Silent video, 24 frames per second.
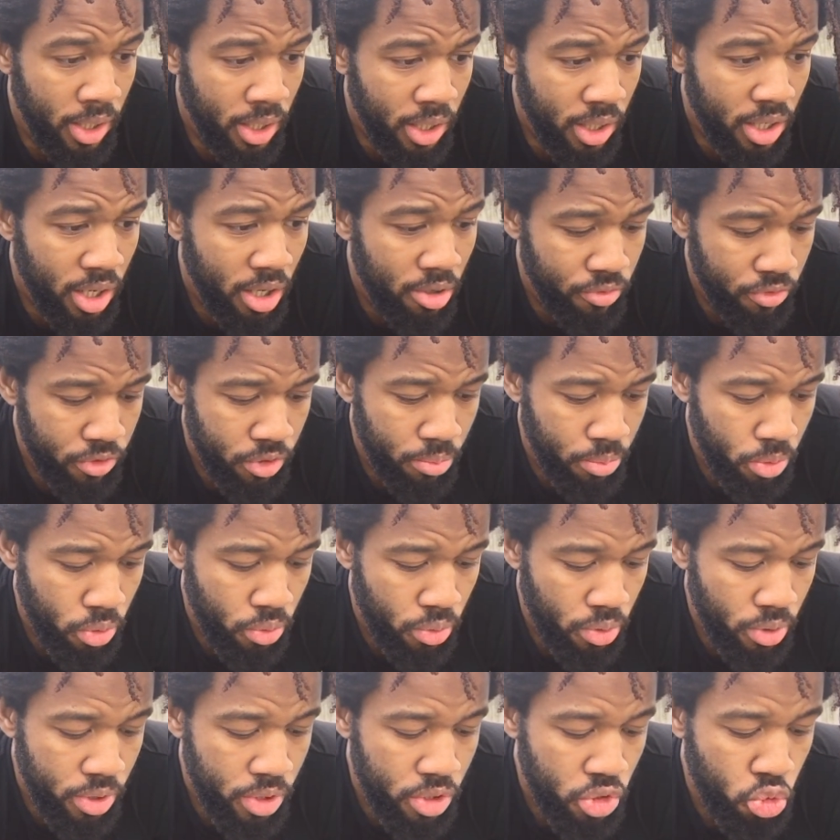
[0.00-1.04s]

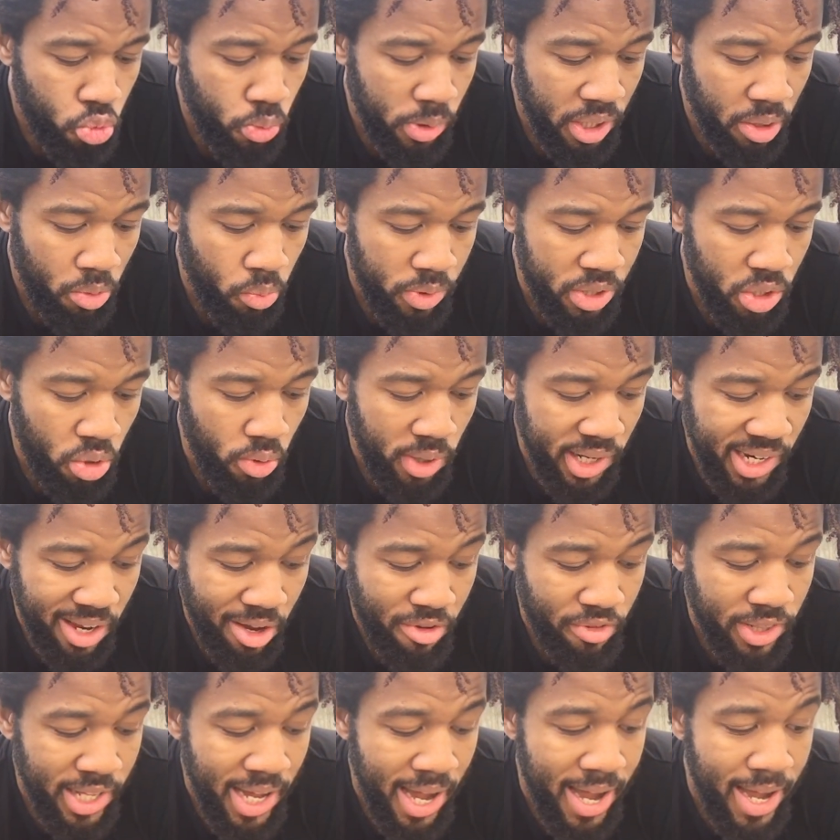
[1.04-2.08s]
comfortable swinging with your
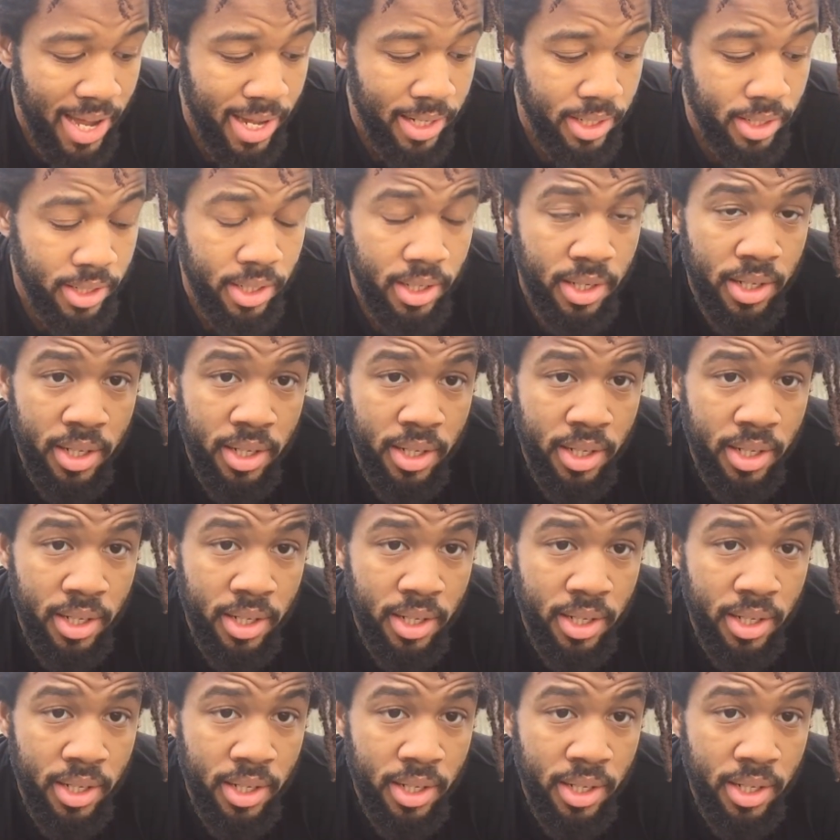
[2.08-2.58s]
left hand